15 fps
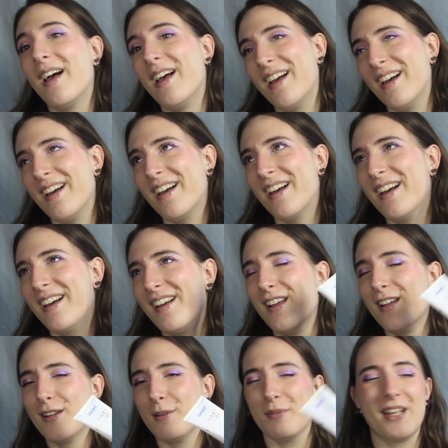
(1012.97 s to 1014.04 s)
I'm
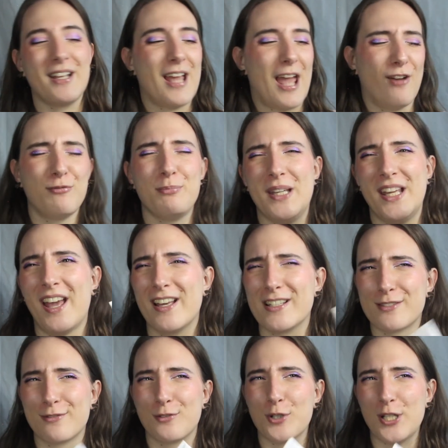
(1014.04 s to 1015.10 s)
like,
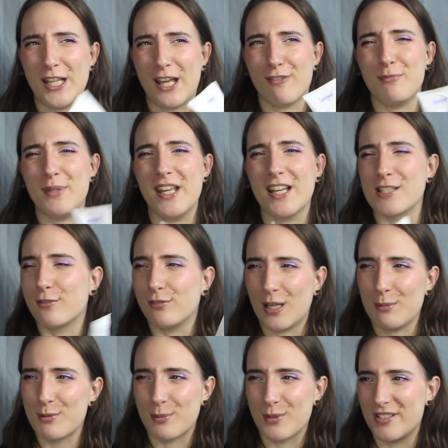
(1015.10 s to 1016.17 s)
FPS, 40 FPS
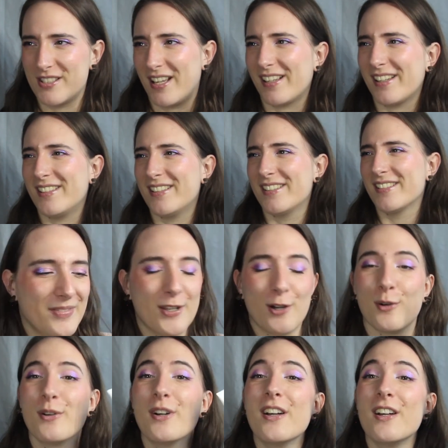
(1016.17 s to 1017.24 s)
frames per second?
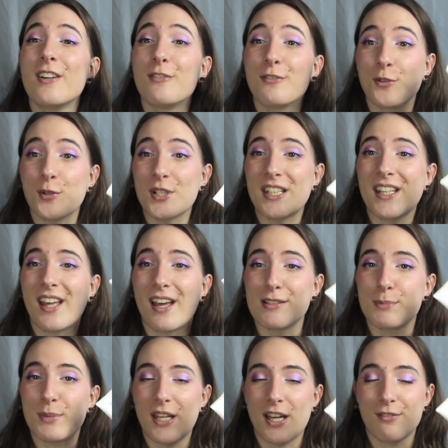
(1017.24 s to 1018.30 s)
No, 40
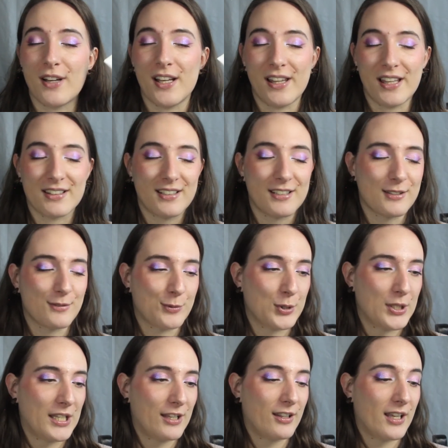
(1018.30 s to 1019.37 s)
SPF. I like that it's
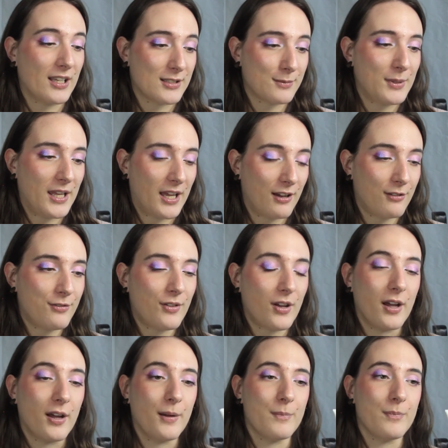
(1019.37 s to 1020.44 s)
40 SPF.
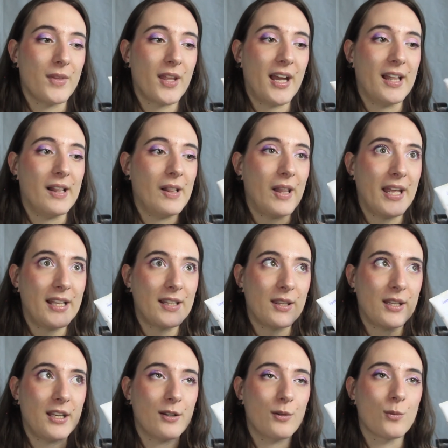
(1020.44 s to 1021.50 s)
I like
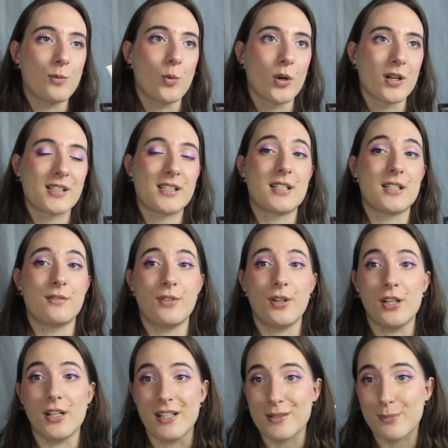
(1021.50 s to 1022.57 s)
that it works as a
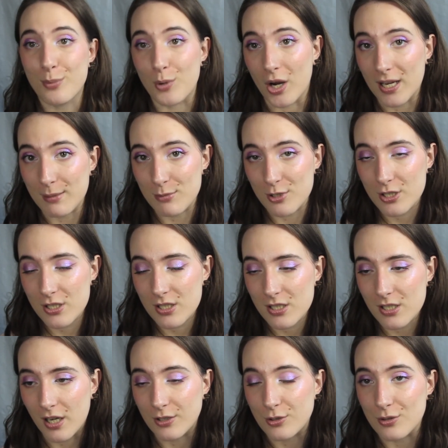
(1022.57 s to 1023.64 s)
very nice
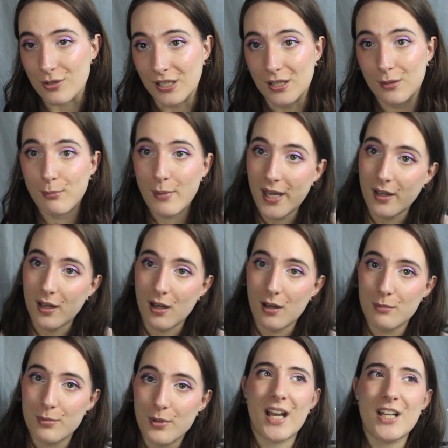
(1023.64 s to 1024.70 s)
primer underneath makeup.